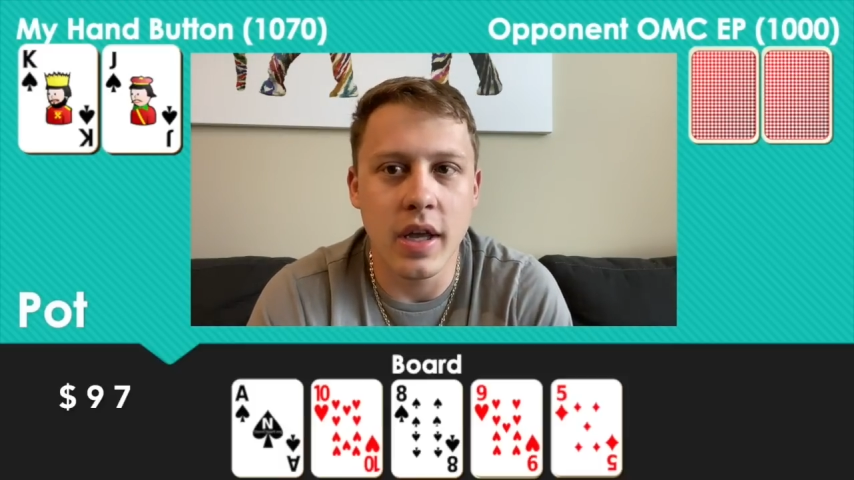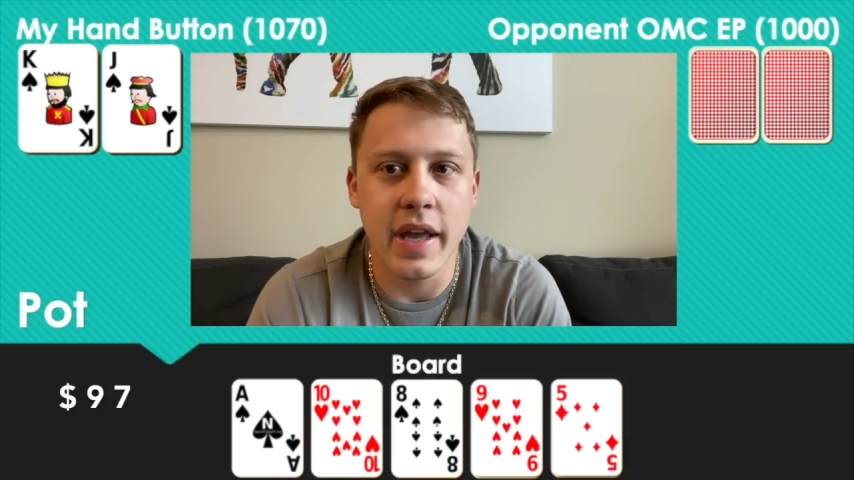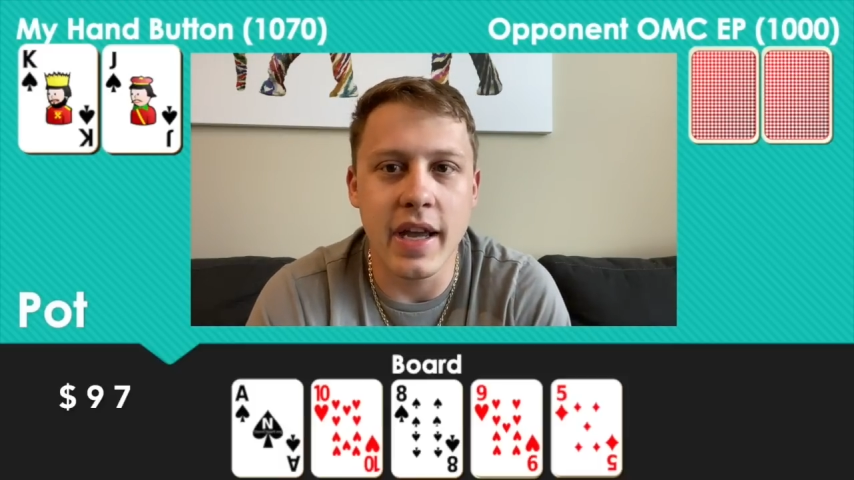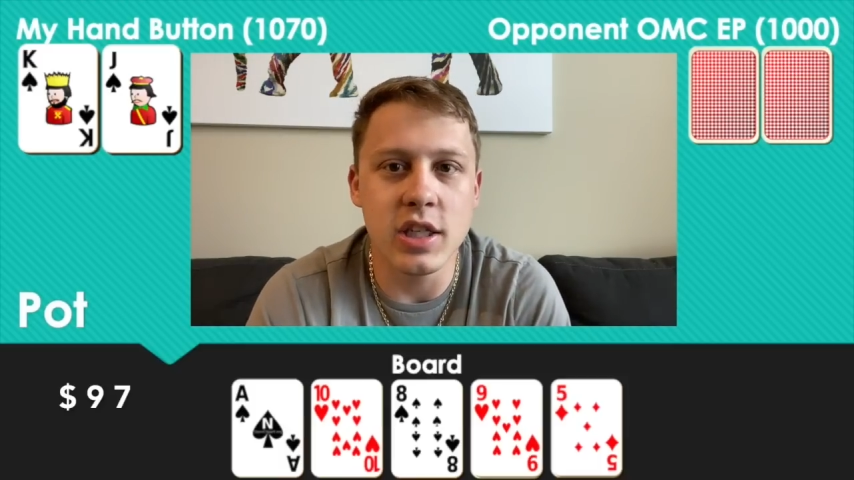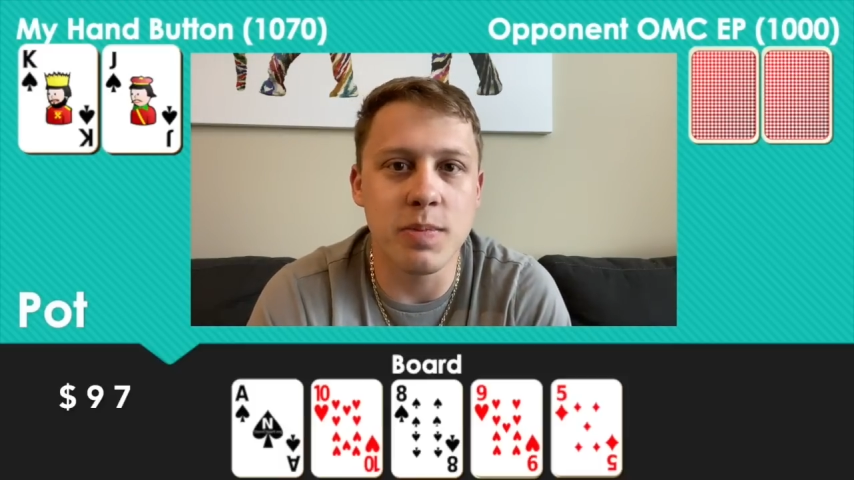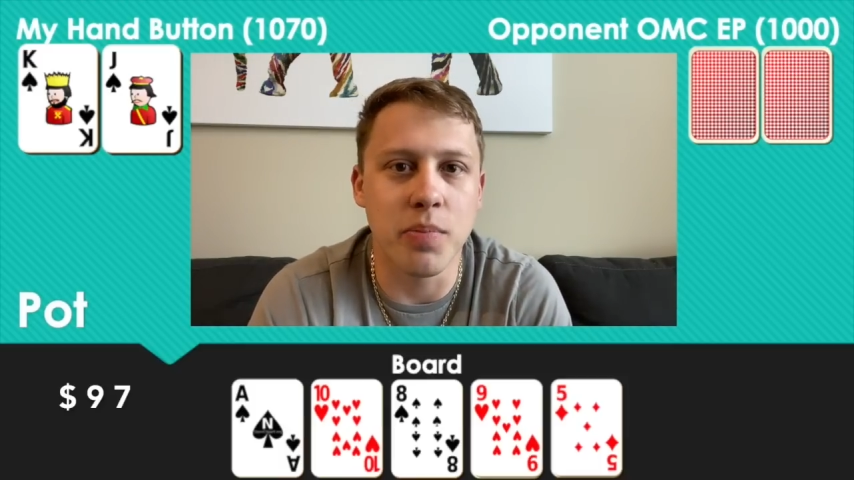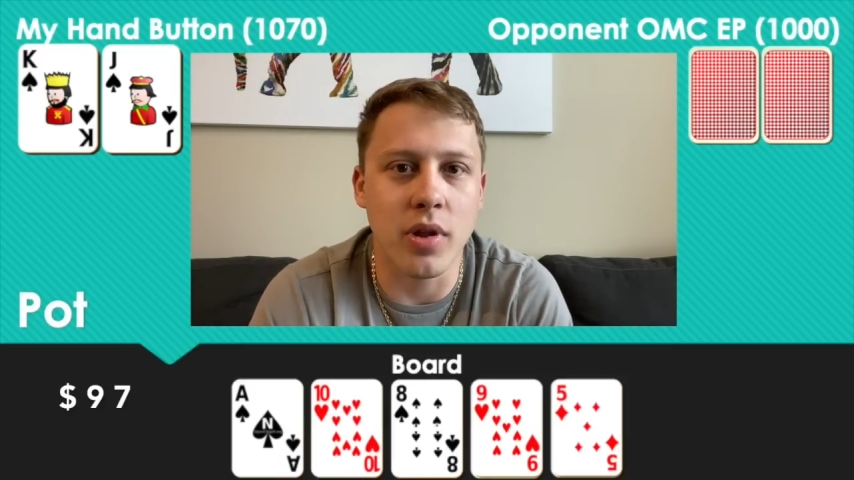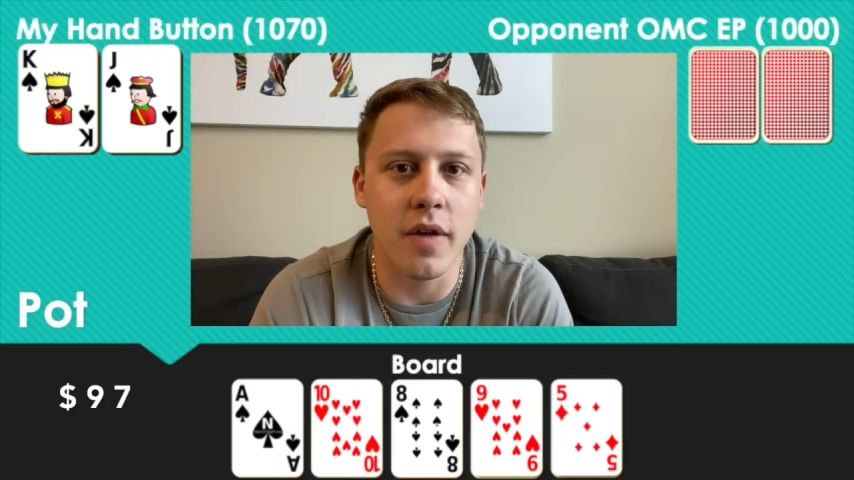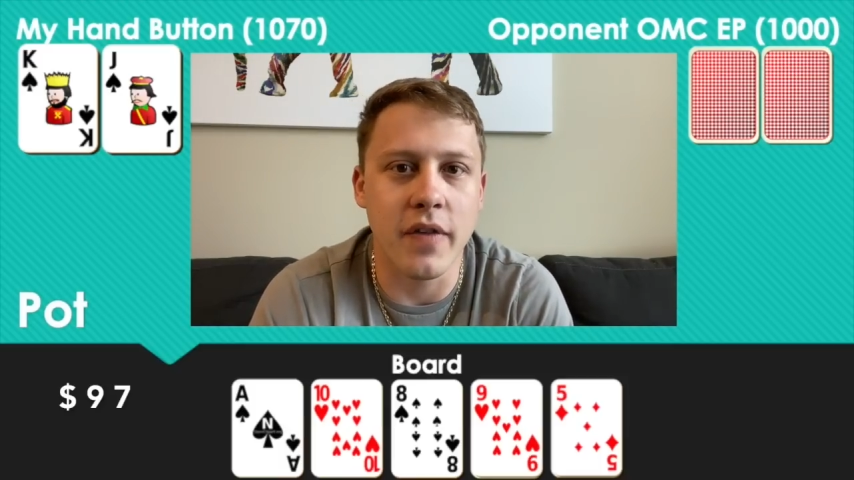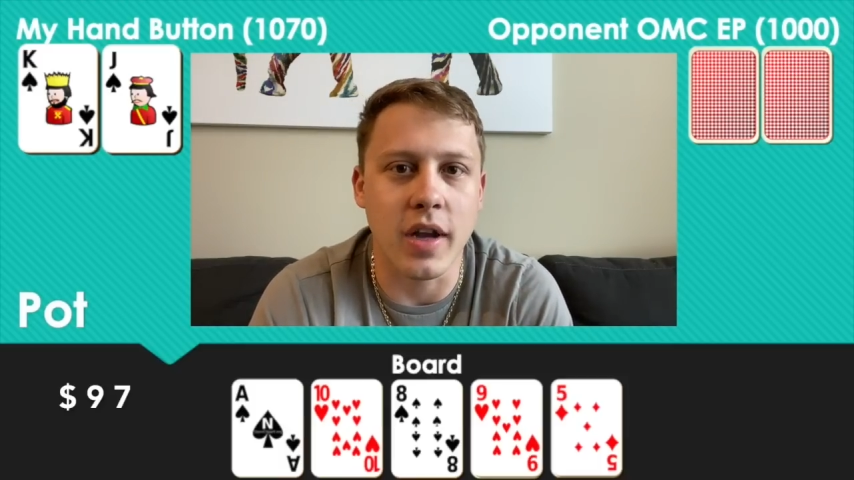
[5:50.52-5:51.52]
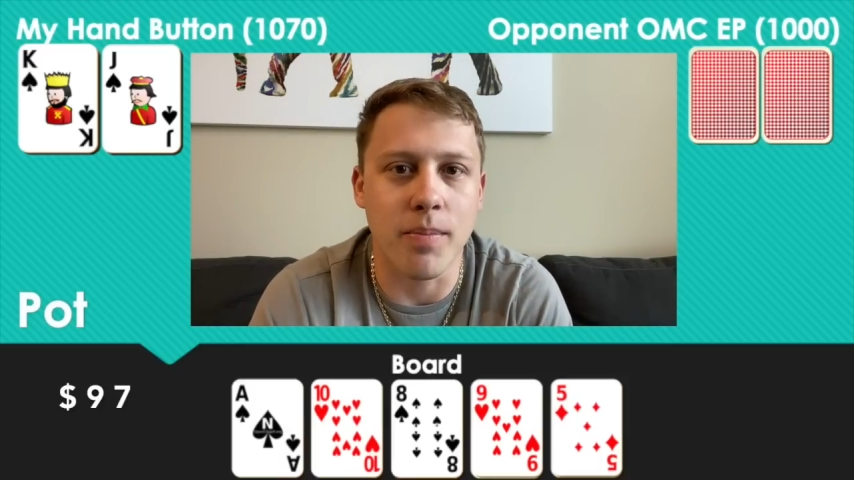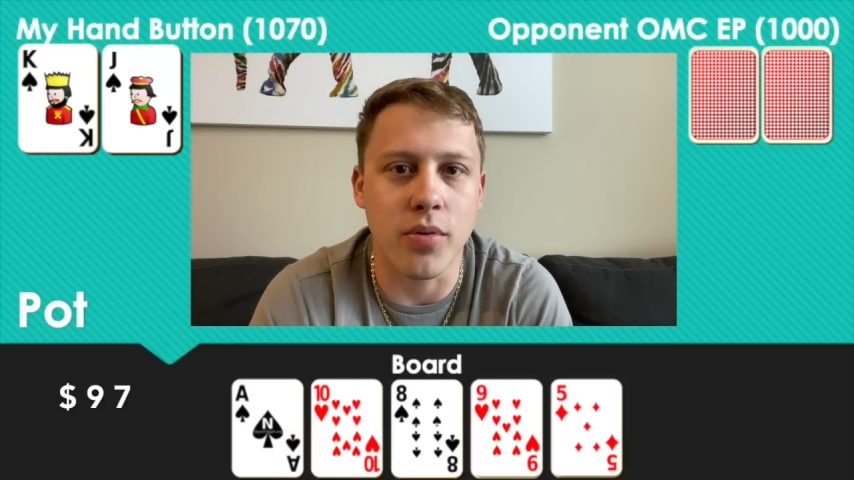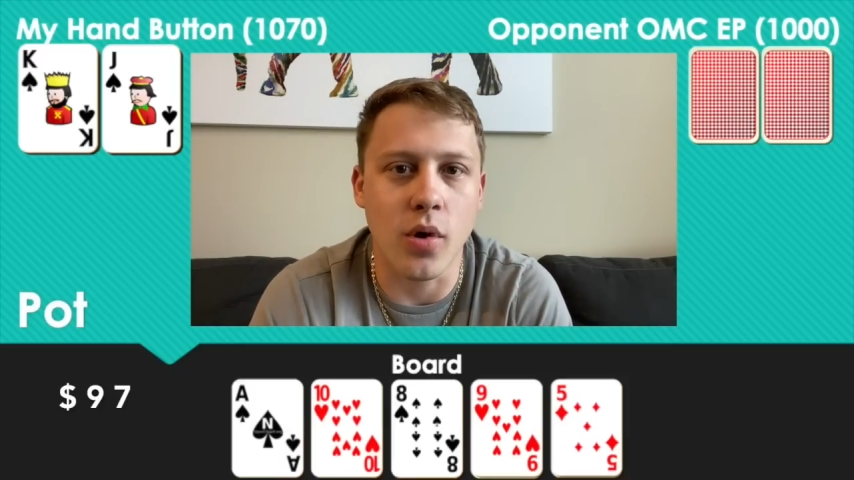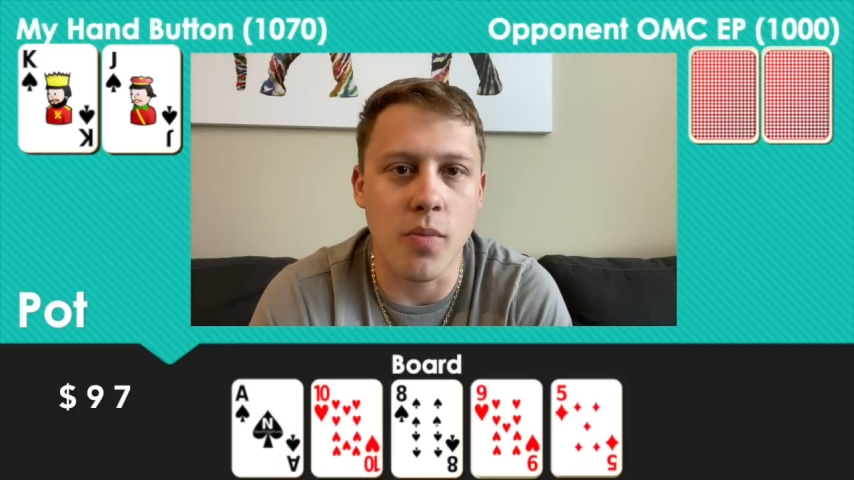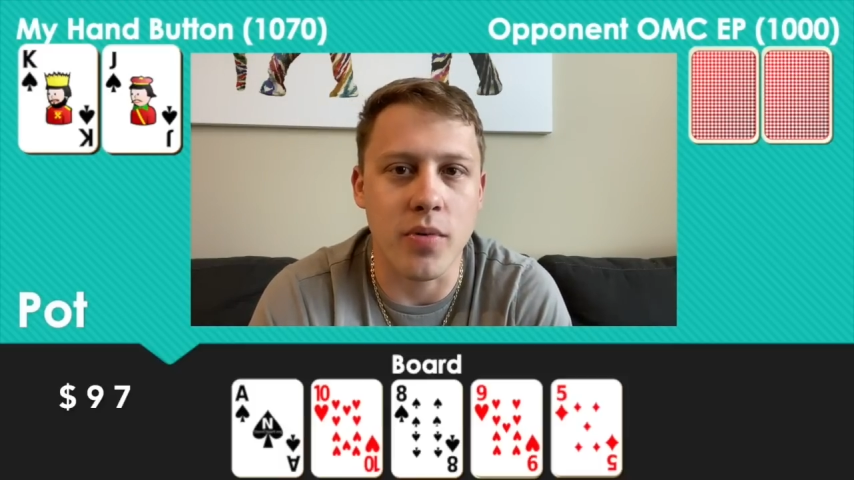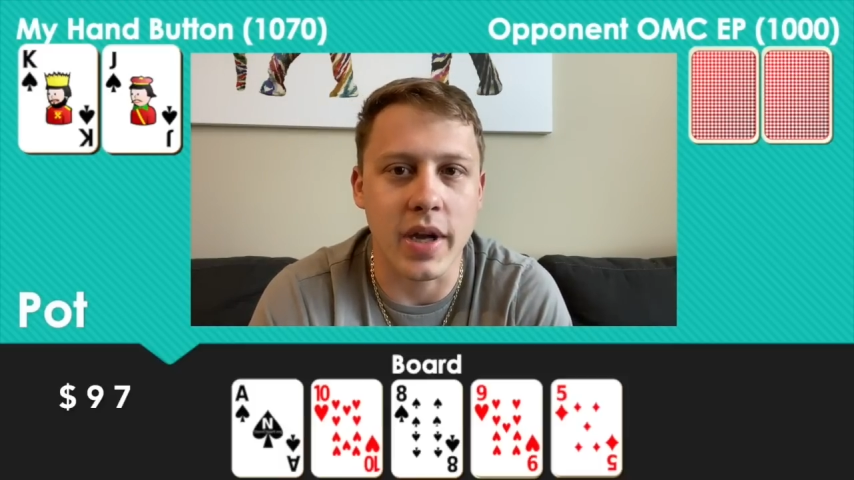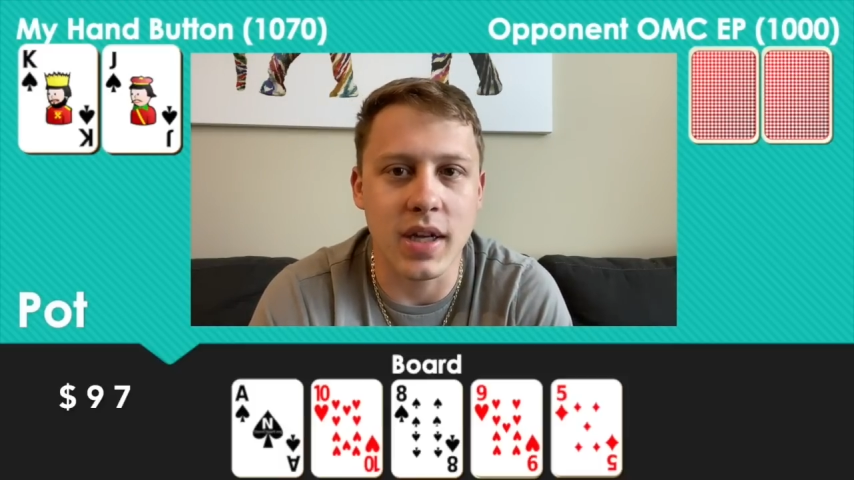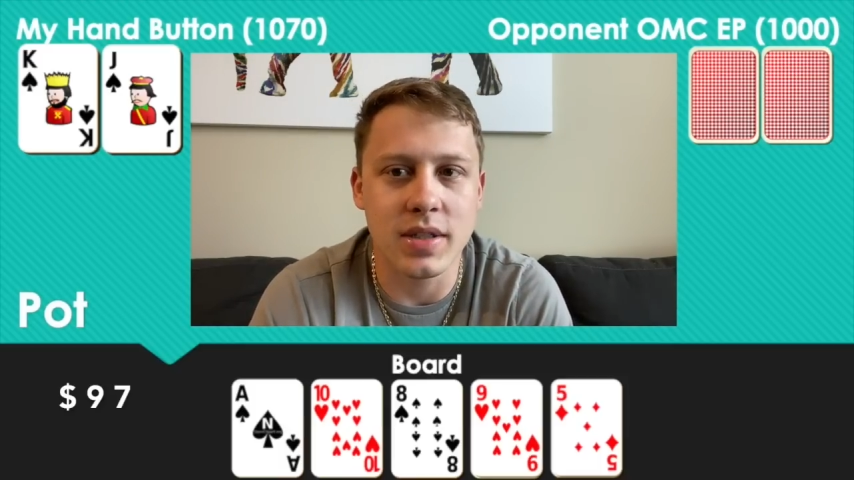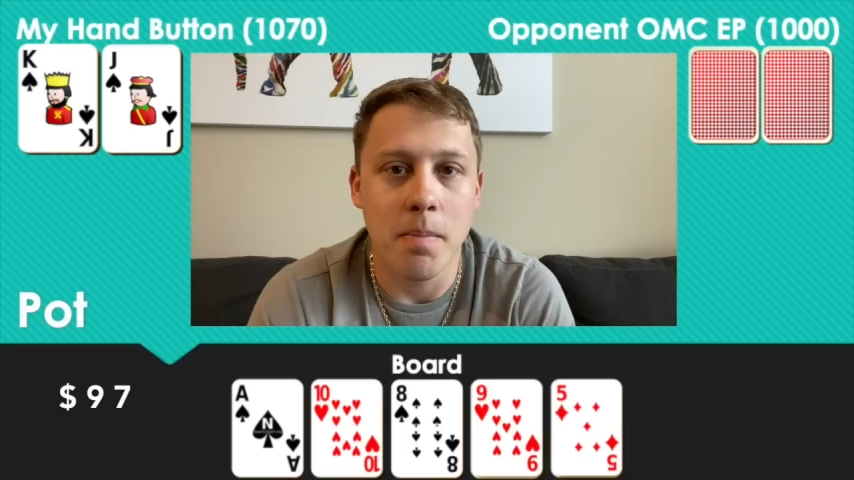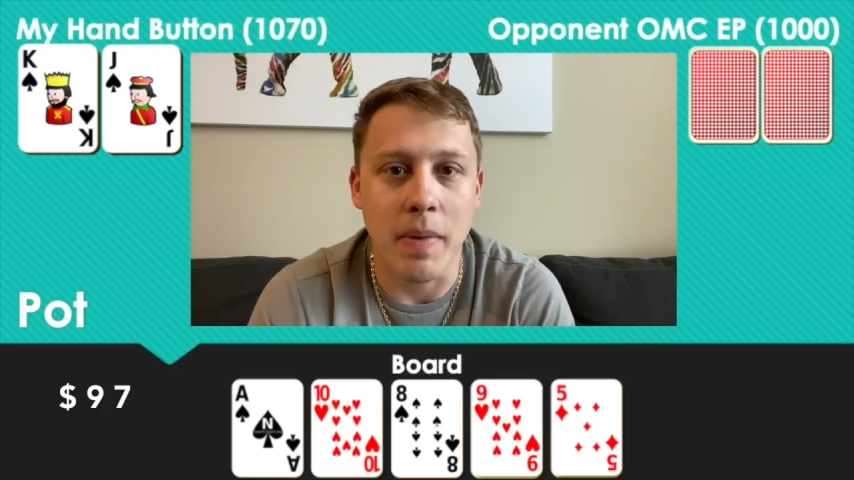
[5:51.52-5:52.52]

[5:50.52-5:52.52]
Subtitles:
Is bluffing appropriate?